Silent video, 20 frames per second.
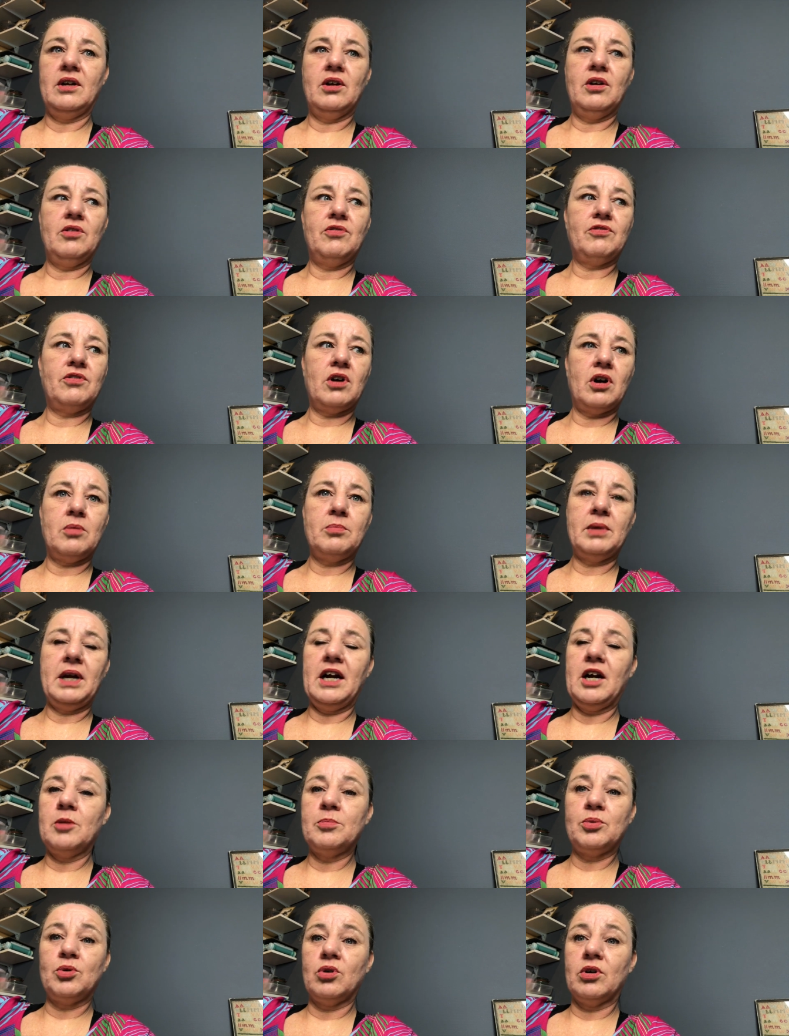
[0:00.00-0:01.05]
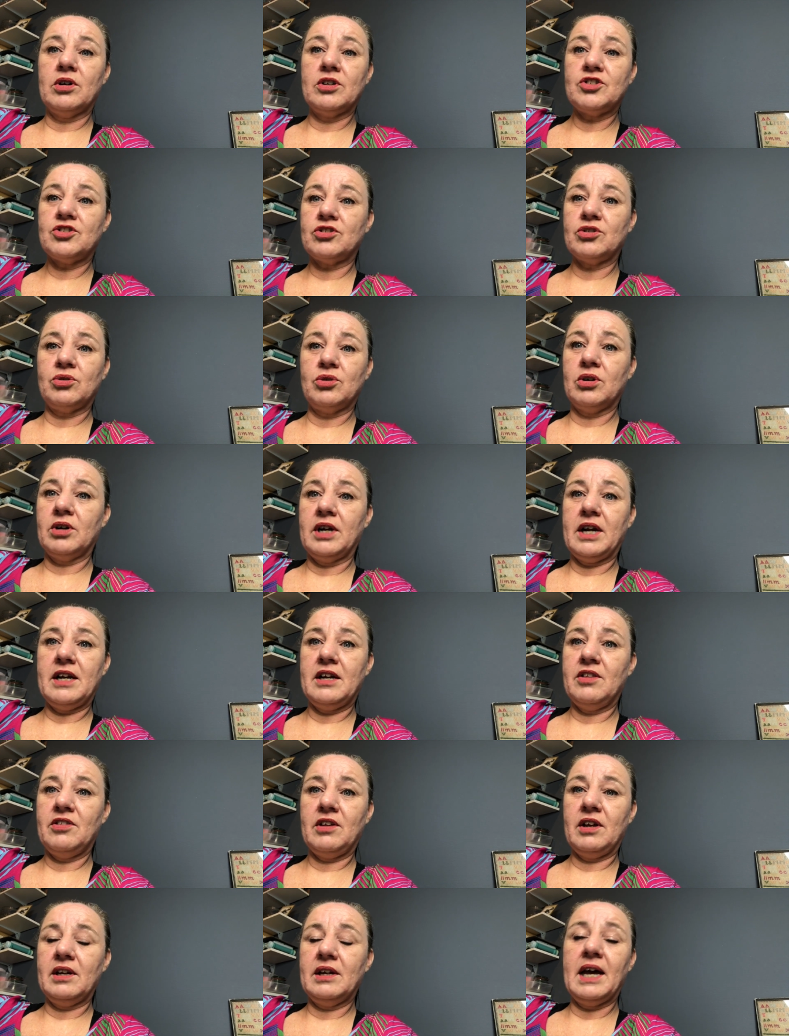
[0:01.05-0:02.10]
from airports or
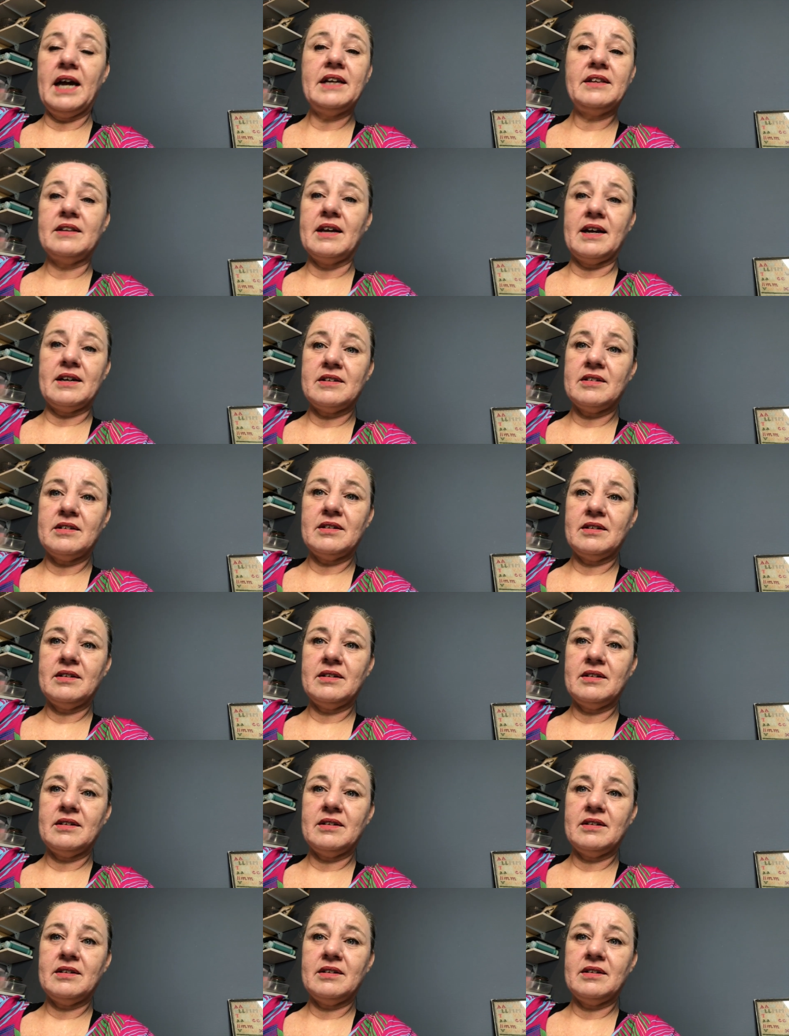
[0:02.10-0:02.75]
anything like that.